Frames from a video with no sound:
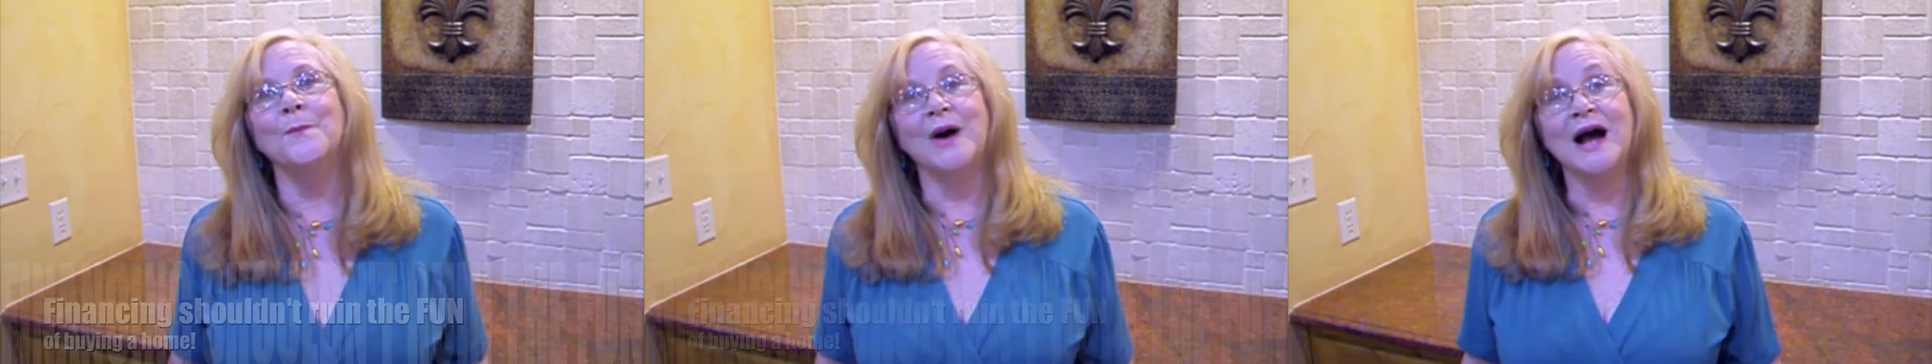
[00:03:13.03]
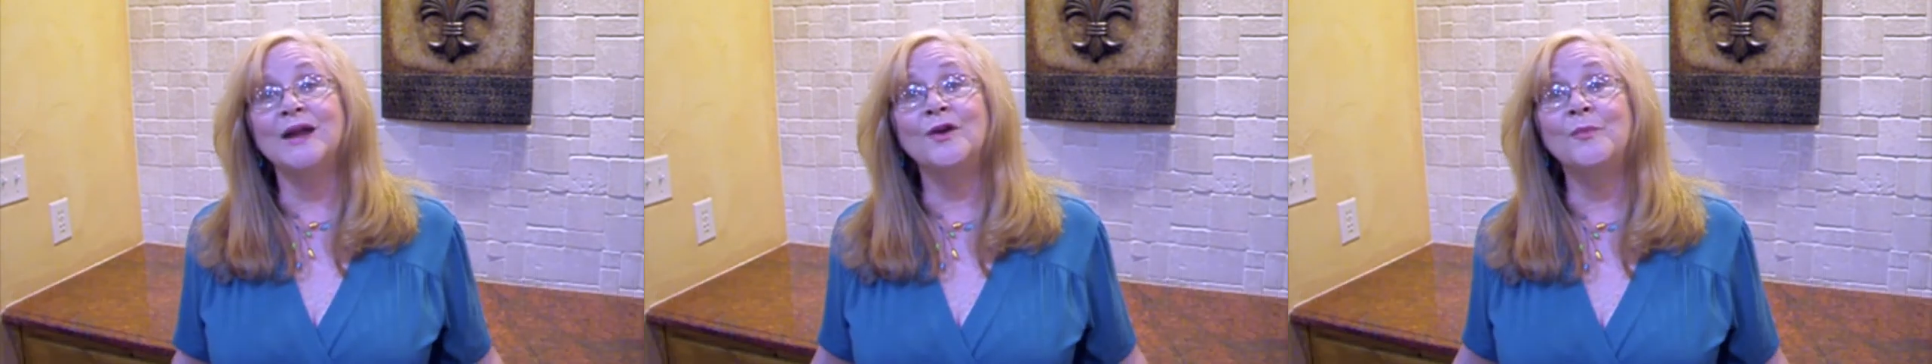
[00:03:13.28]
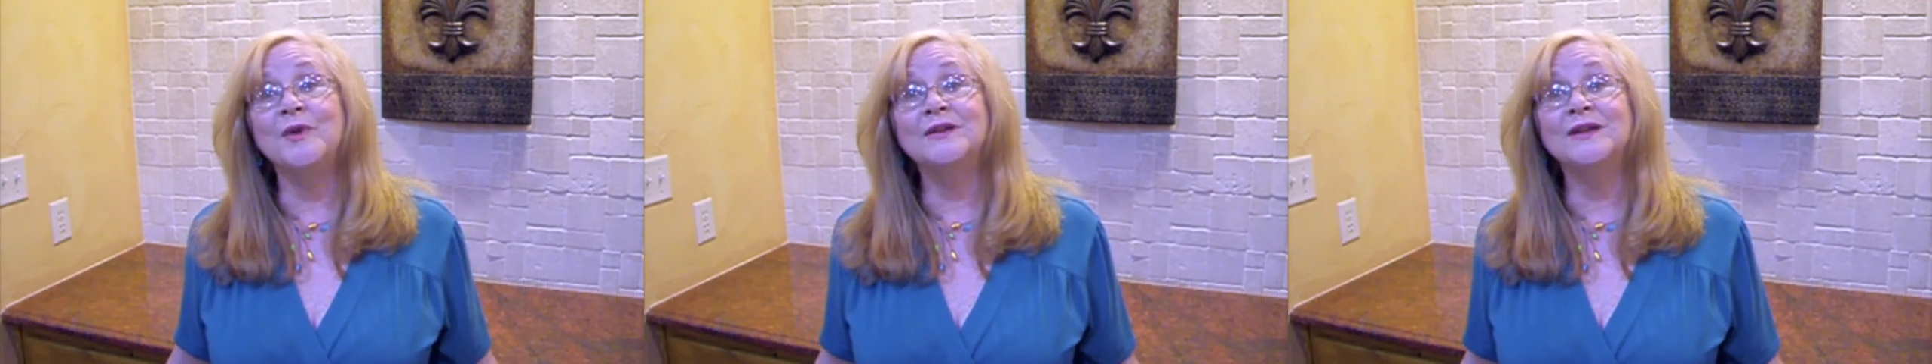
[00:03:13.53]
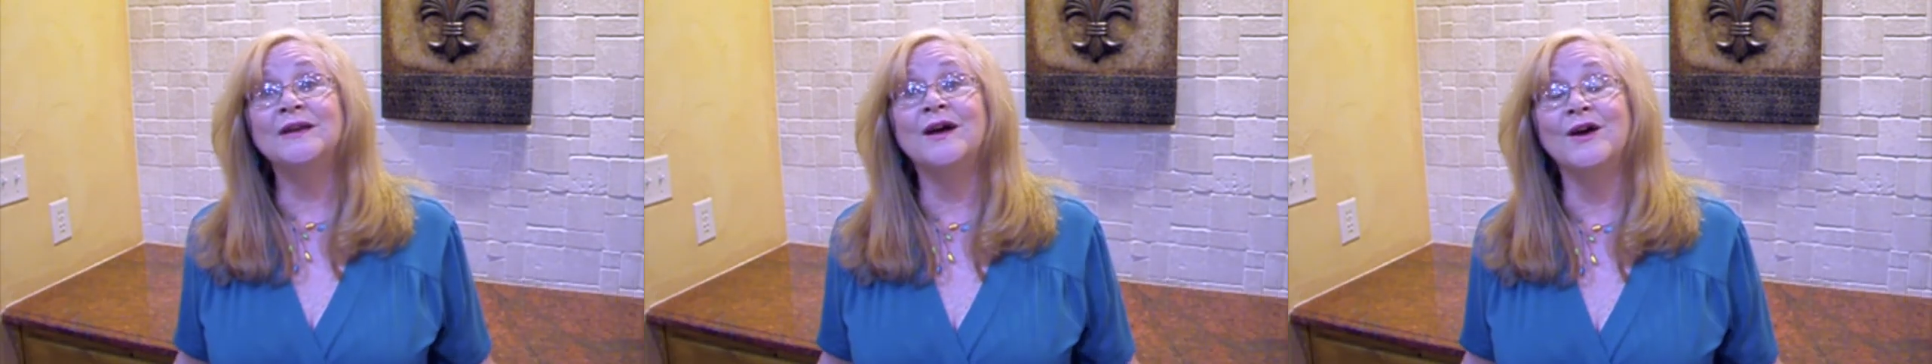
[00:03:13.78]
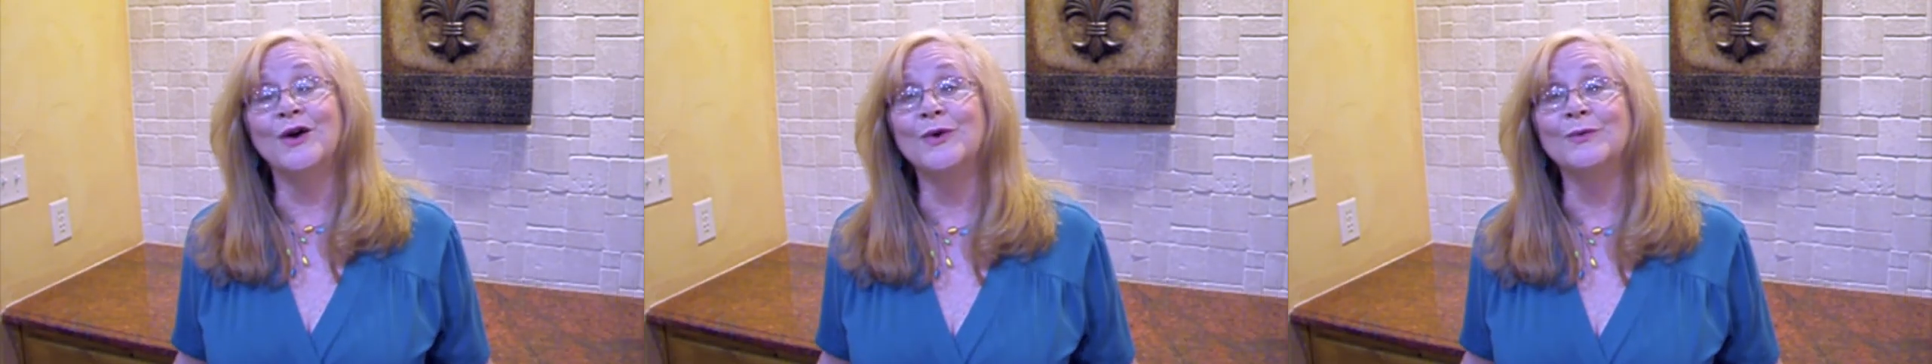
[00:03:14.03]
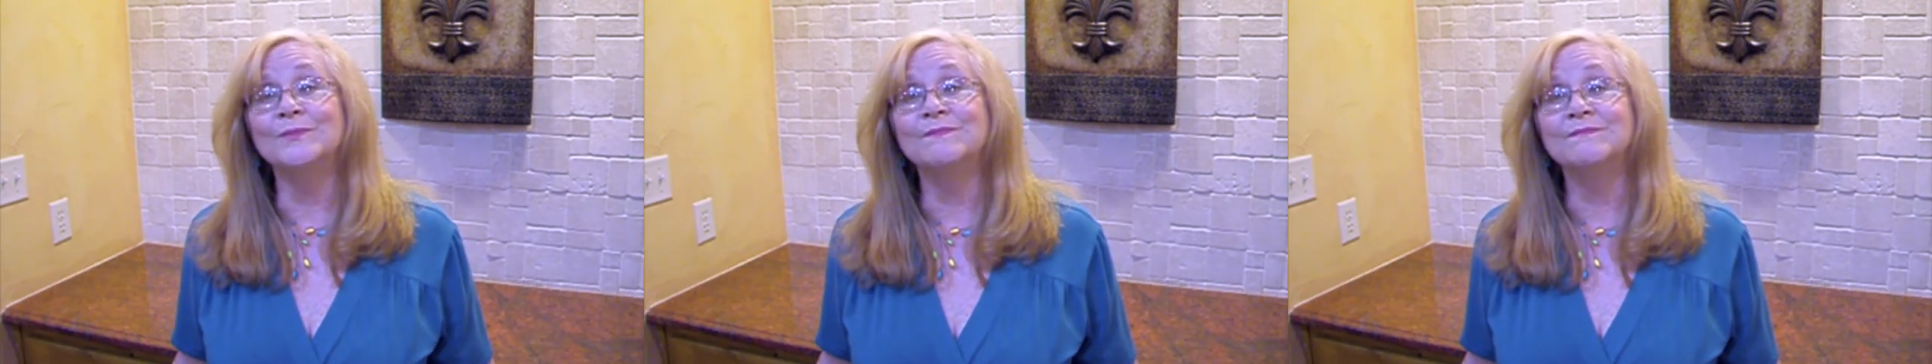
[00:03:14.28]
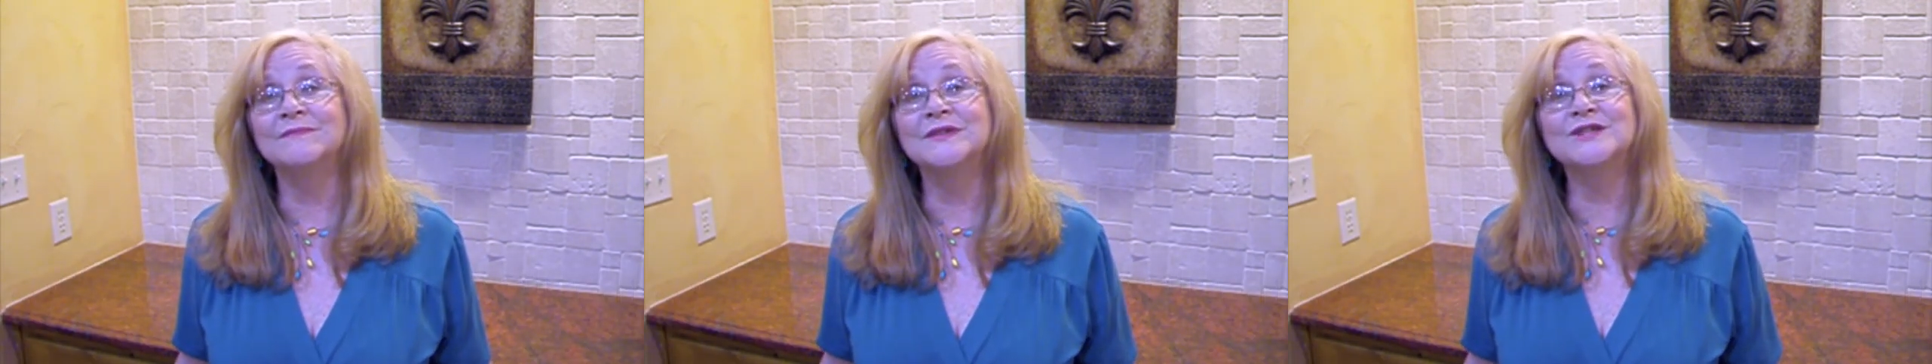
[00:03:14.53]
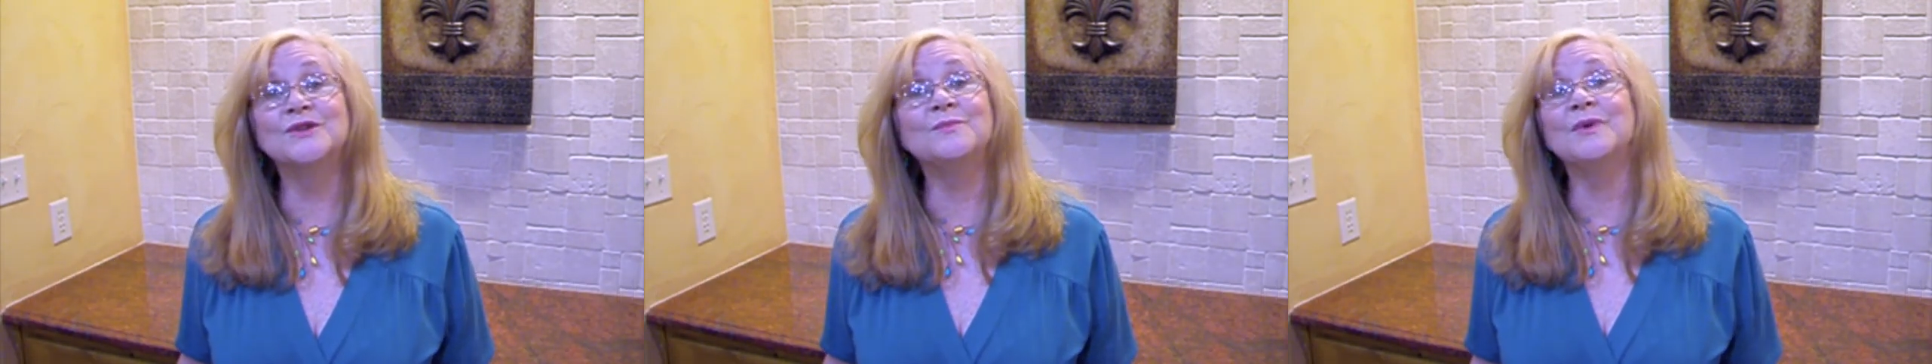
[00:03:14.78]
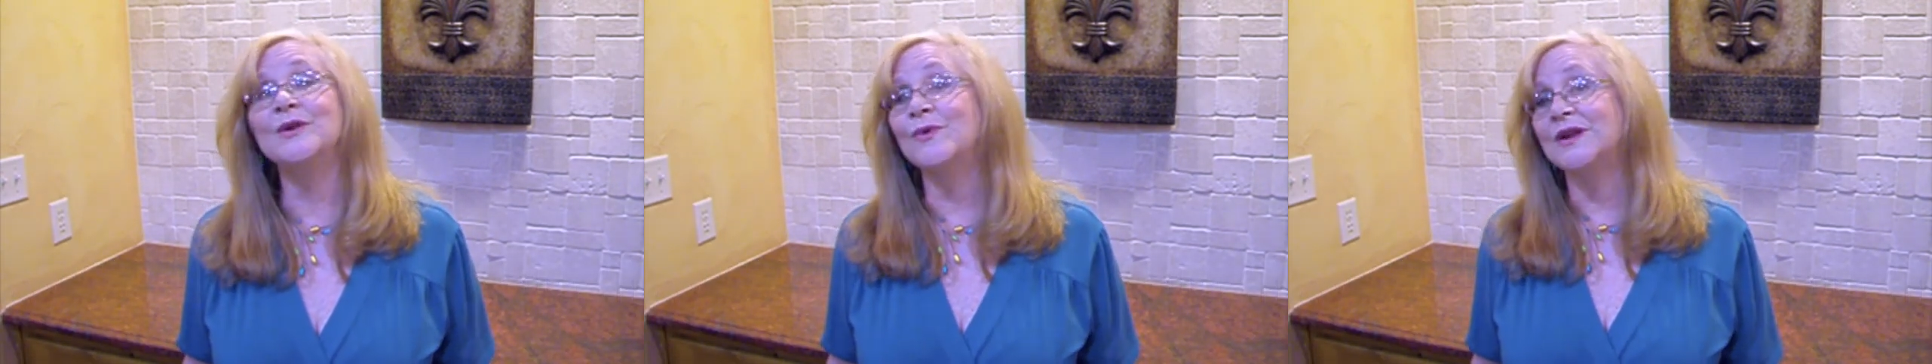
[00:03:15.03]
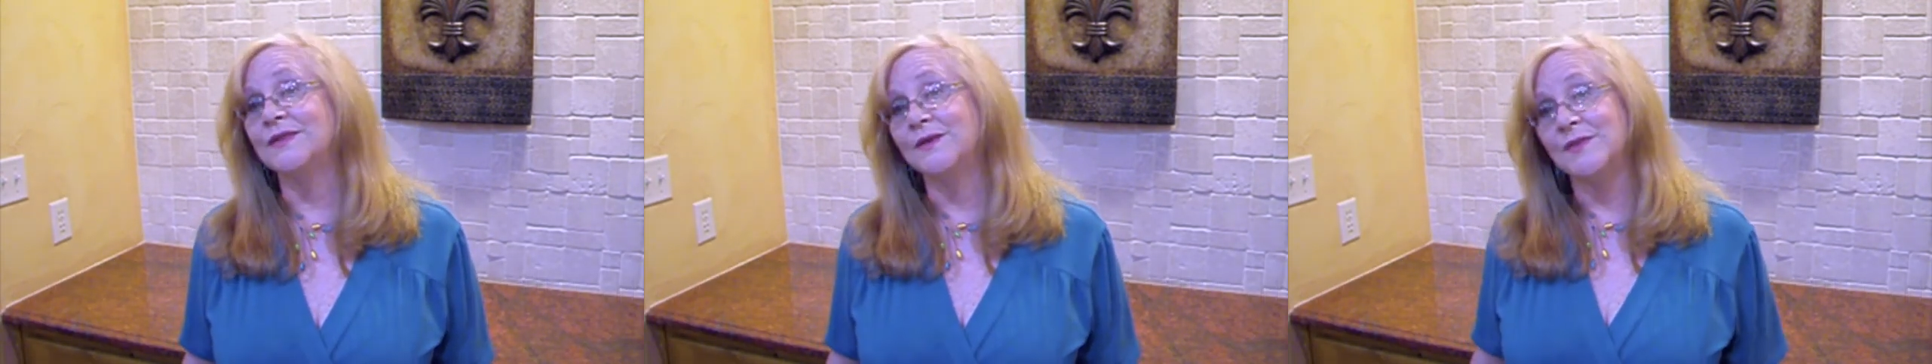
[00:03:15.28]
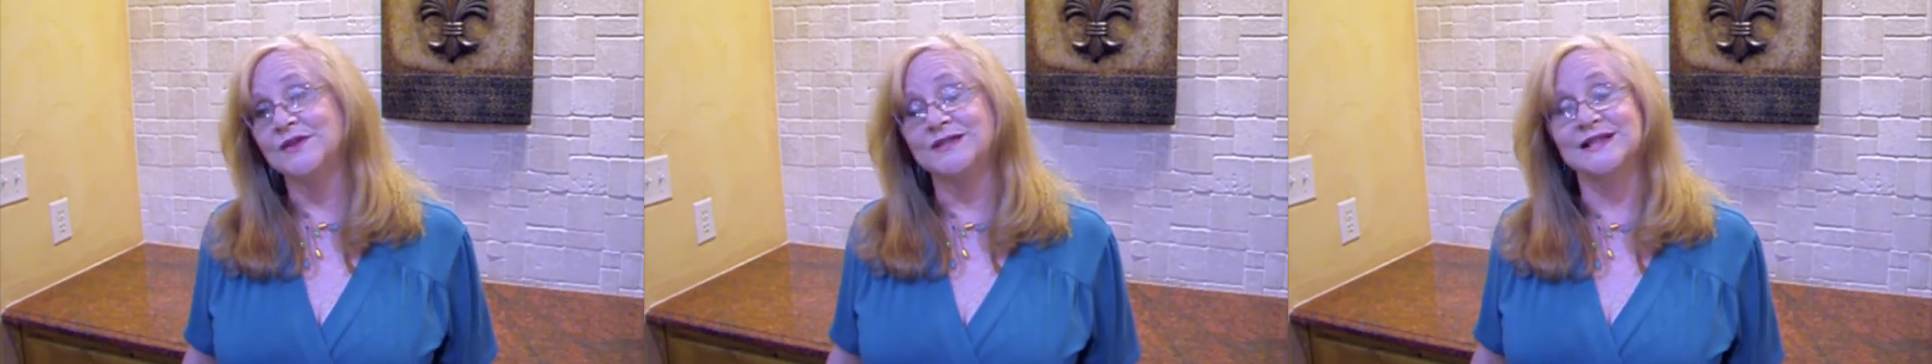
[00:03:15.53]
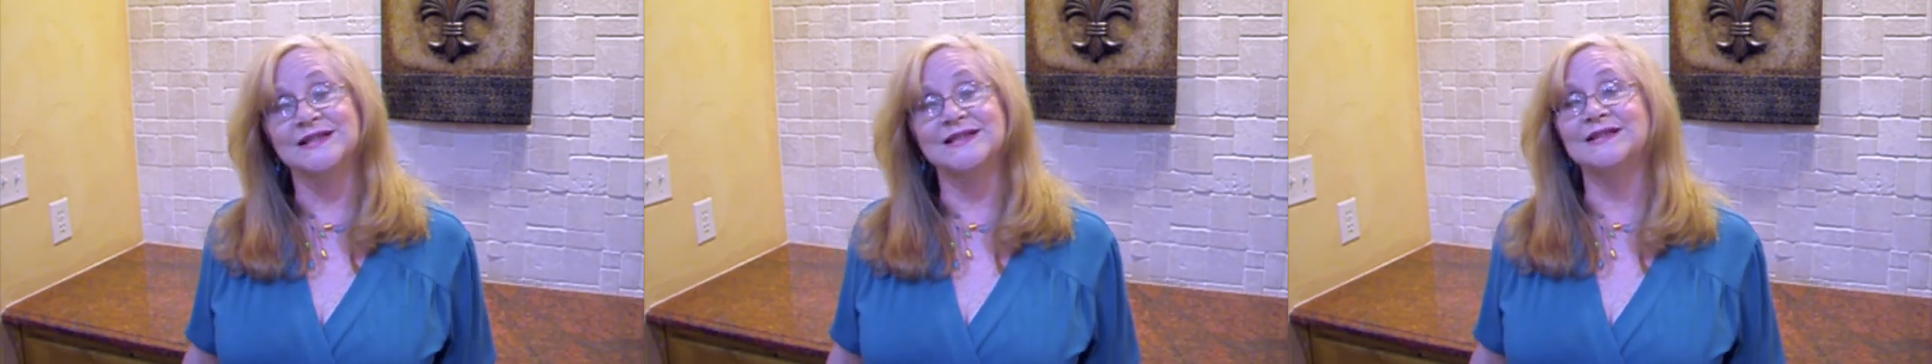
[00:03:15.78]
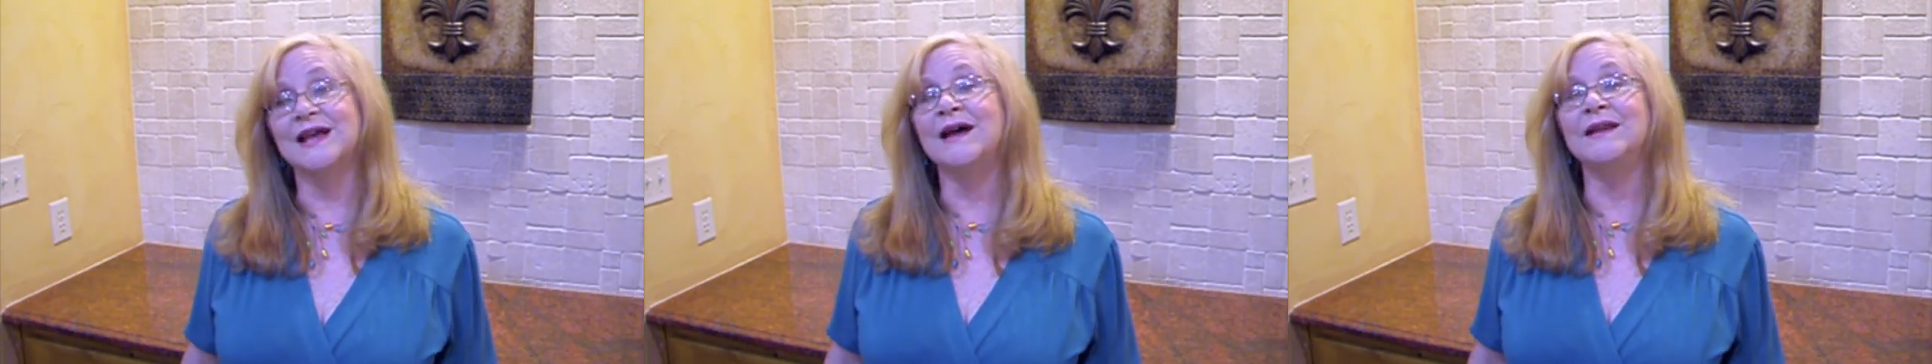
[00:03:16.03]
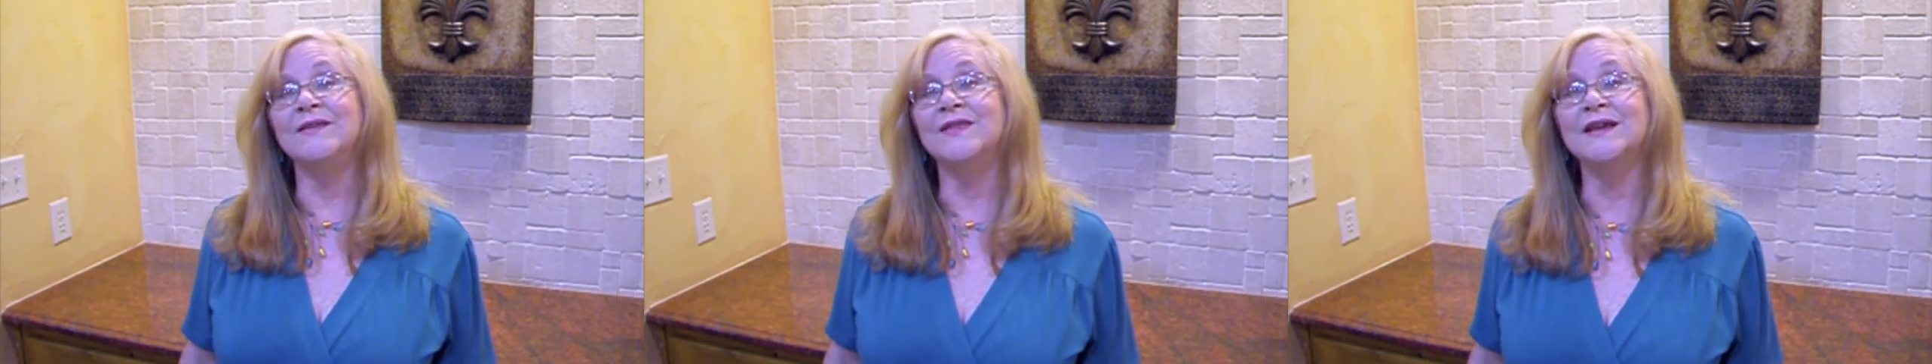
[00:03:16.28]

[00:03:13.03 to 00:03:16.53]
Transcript: Buying or building a home should be one of the most exciting